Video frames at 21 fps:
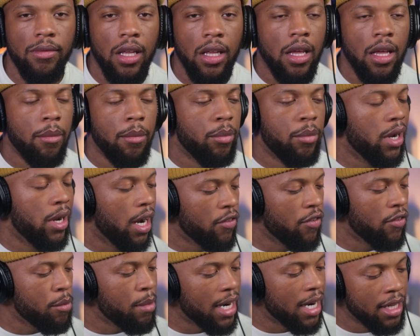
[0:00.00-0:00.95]
Put
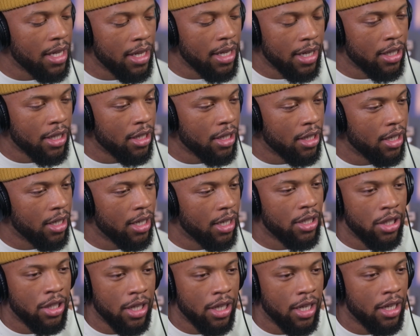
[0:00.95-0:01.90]
everybody in
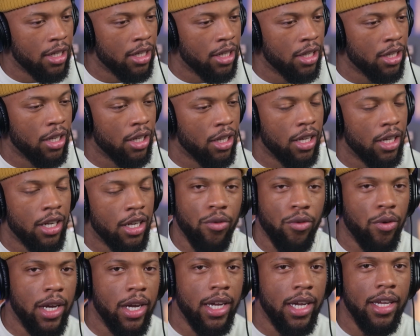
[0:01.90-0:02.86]
a
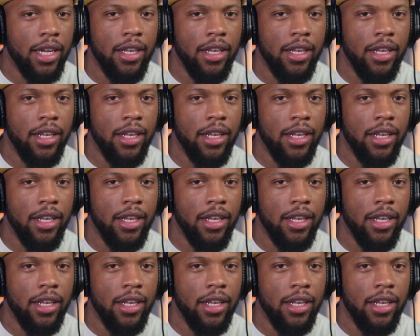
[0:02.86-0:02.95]
thread,